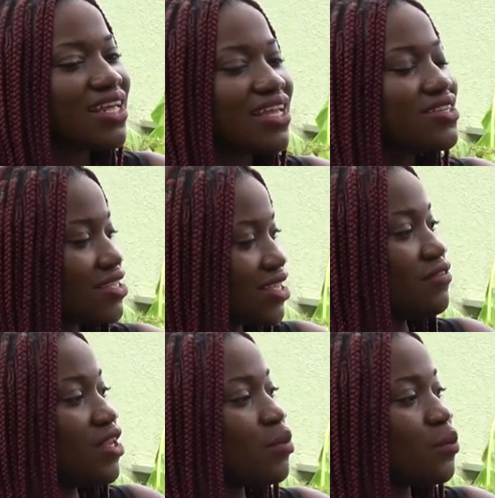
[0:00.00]
that, like
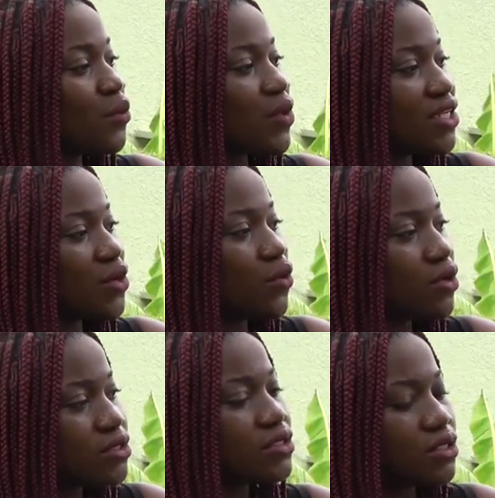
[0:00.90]
giving the people what they
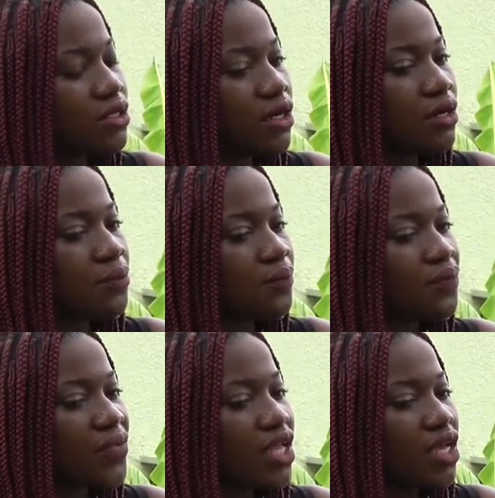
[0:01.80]
want,
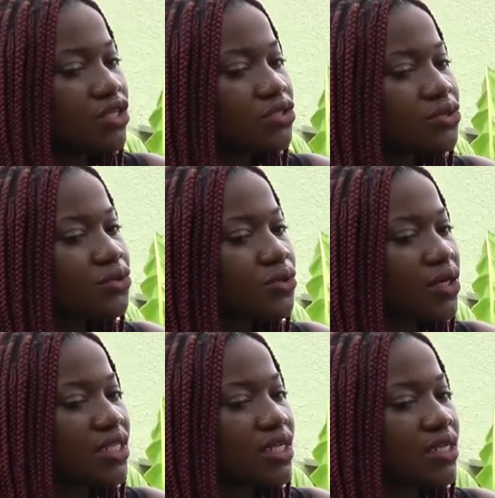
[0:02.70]
is
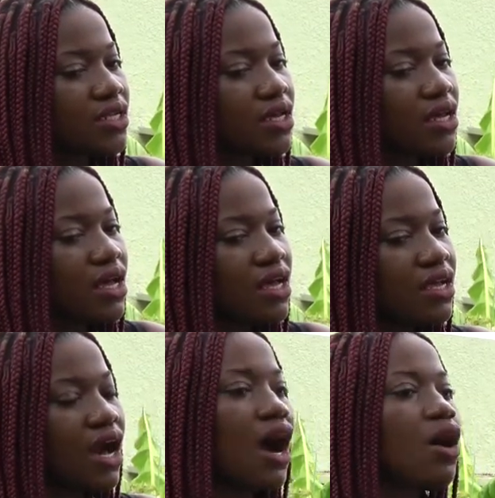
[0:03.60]
cool. And then
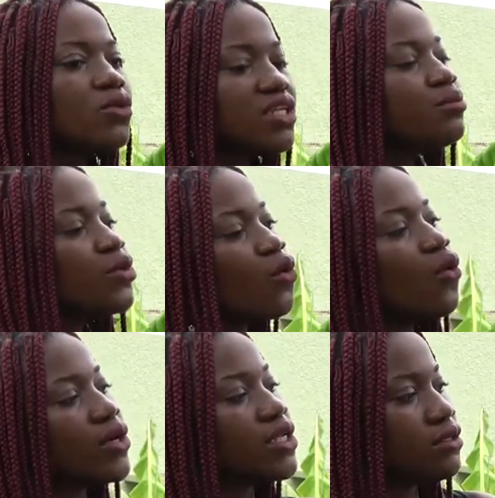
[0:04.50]
I wouldn't be
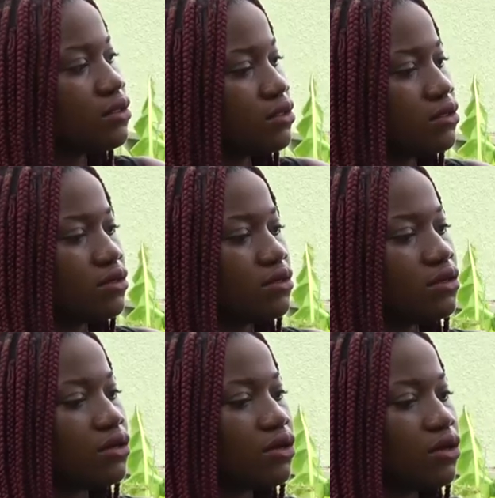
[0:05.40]
going
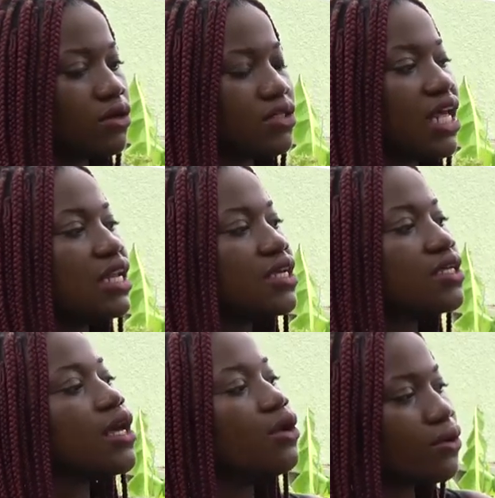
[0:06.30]
on that
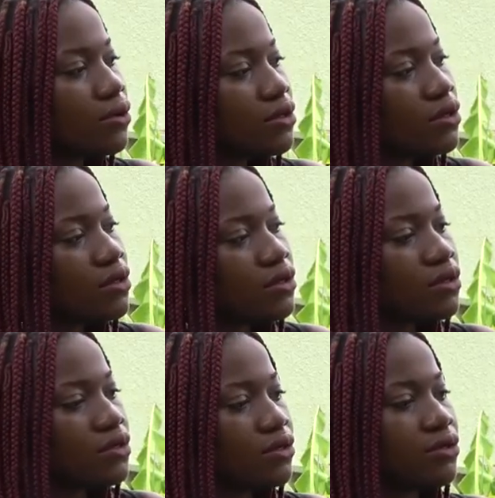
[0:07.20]
lane alone.
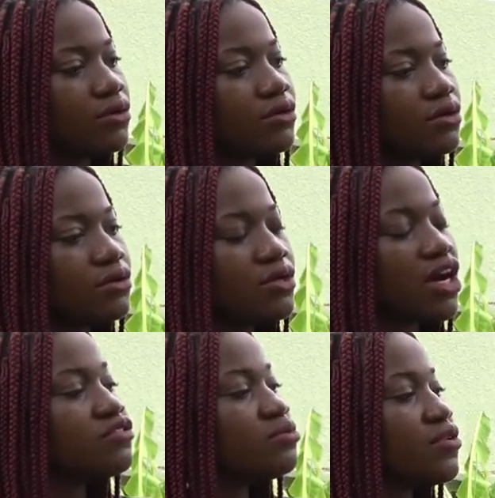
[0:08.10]
You know, you
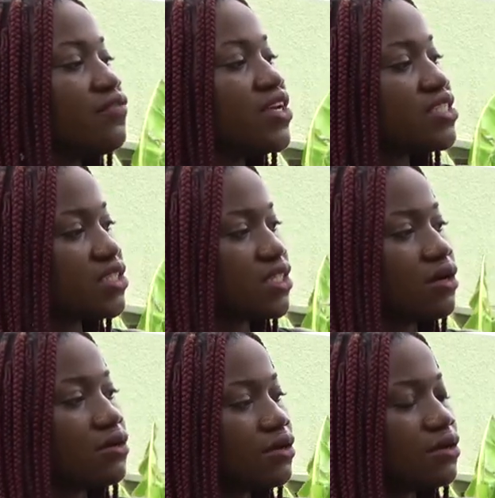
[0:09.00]
have to be versatile.
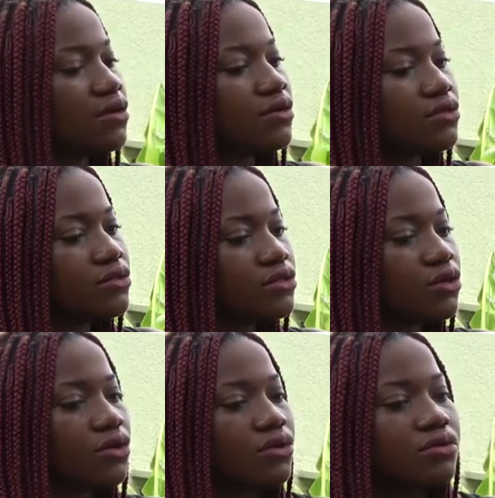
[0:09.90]
Okay.
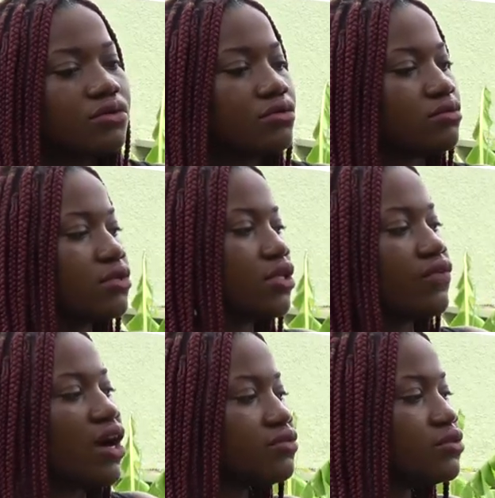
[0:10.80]
So,
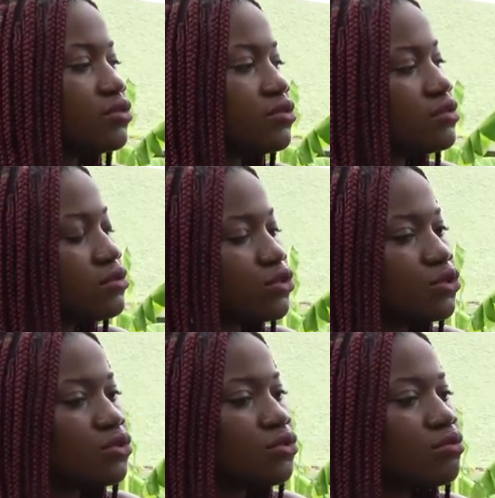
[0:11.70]
if I have to
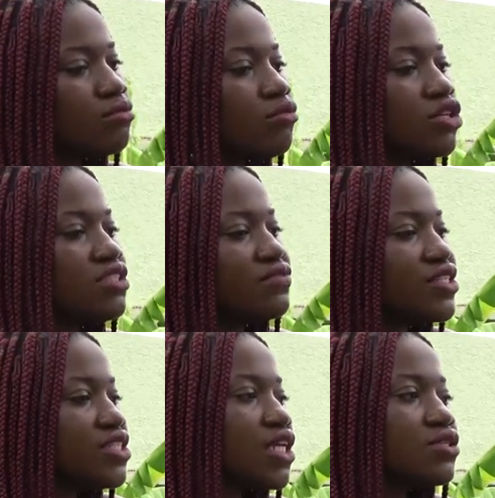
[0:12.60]
do
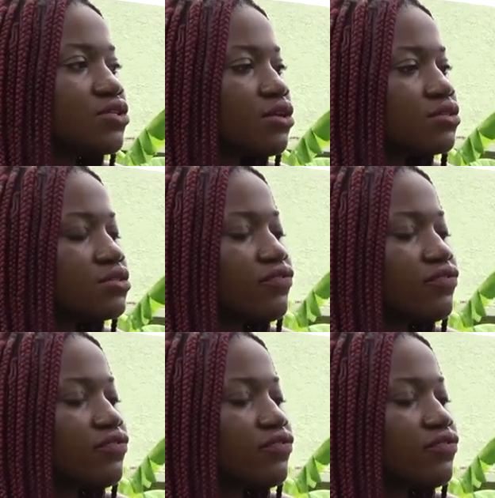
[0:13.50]
motivational songs,